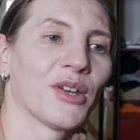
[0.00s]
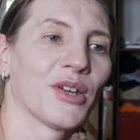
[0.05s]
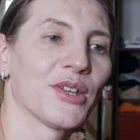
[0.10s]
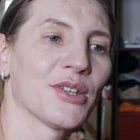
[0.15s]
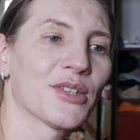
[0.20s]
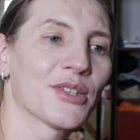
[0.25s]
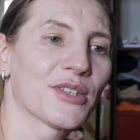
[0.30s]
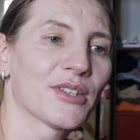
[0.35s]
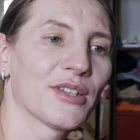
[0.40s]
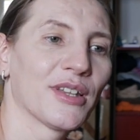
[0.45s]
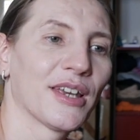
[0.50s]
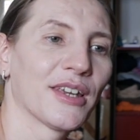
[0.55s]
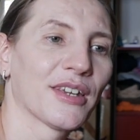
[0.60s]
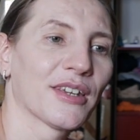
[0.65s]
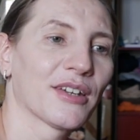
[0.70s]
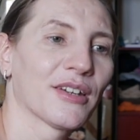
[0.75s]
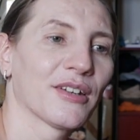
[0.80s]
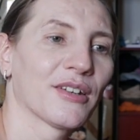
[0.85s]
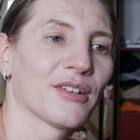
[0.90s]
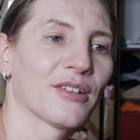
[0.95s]
It's
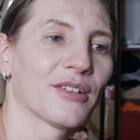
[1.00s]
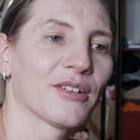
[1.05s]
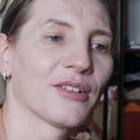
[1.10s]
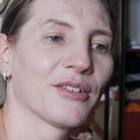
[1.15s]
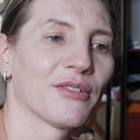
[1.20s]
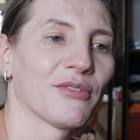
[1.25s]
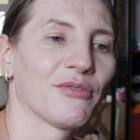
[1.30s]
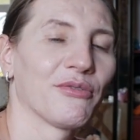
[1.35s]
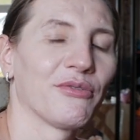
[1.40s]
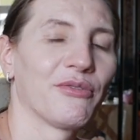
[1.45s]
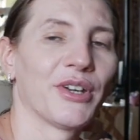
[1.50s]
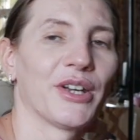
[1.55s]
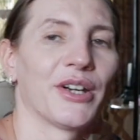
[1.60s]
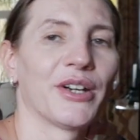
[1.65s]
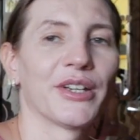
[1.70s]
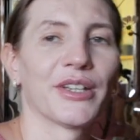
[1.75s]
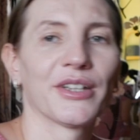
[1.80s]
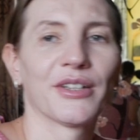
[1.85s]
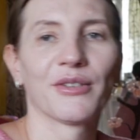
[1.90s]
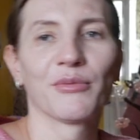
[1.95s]
like
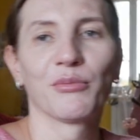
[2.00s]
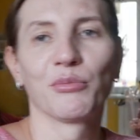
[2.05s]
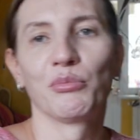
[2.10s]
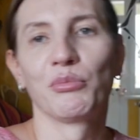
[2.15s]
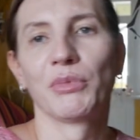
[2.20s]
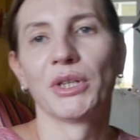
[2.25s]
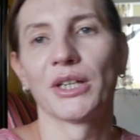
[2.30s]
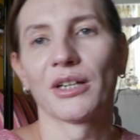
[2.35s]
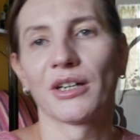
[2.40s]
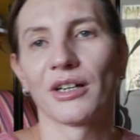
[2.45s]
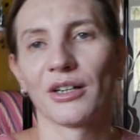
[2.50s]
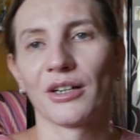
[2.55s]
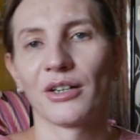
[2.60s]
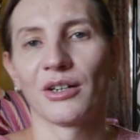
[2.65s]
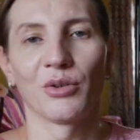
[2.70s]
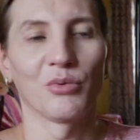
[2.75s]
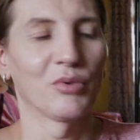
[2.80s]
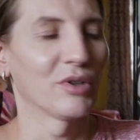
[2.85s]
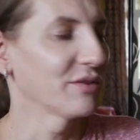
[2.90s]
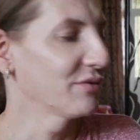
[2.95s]
very big
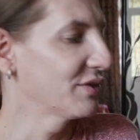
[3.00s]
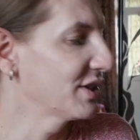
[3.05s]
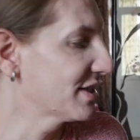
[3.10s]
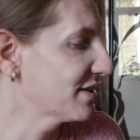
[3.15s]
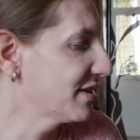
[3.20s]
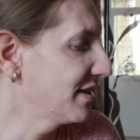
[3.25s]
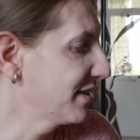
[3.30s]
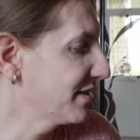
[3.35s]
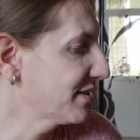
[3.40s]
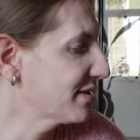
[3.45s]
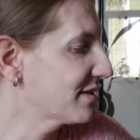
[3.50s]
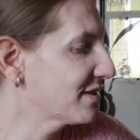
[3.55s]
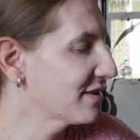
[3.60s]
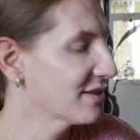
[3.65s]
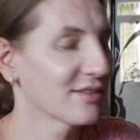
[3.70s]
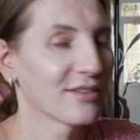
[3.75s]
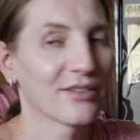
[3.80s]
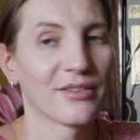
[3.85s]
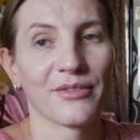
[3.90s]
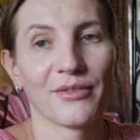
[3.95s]
with this lens,
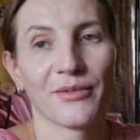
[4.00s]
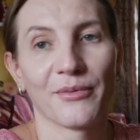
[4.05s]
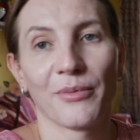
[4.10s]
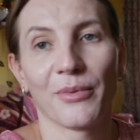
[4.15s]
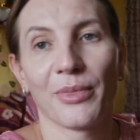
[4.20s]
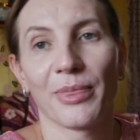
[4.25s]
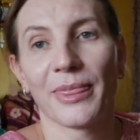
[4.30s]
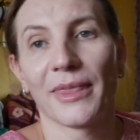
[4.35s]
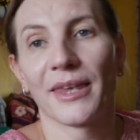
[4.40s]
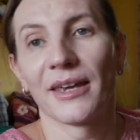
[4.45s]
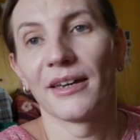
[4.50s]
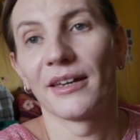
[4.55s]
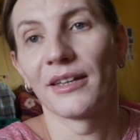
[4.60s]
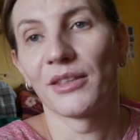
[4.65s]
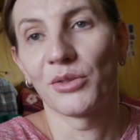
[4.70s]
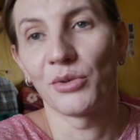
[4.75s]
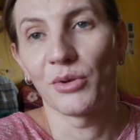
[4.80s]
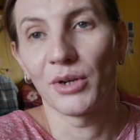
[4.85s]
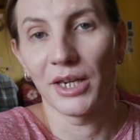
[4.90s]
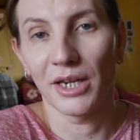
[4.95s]

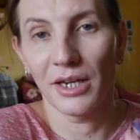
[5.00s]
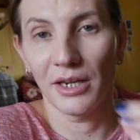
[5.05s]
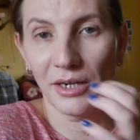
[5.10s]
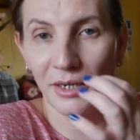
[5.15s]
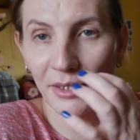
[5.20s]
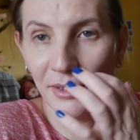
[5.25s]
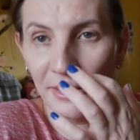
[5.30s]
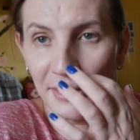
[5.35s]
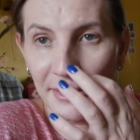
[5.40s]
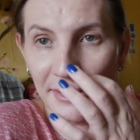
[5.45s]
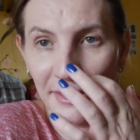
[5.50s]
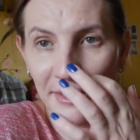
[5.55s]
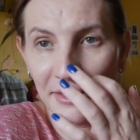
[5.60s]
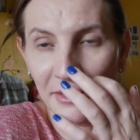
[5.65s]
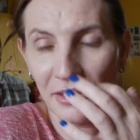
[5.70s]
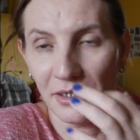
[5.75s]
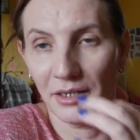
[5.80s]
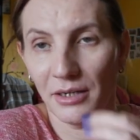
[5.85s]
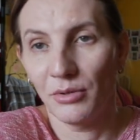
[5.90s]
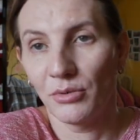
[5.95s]
and to carry this lens
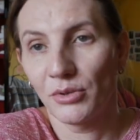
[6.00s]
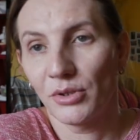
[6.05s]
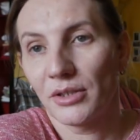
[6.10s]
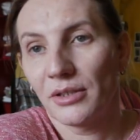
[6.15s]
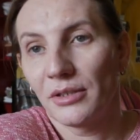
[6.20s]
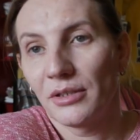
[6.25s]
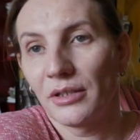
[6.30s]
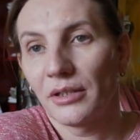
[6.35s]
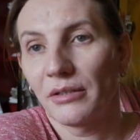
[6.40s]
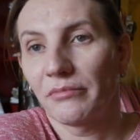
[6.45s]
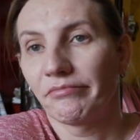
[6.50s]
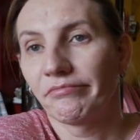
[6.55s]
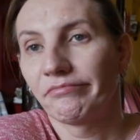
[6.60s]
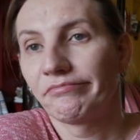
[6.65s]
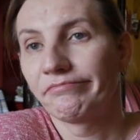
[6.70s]
around like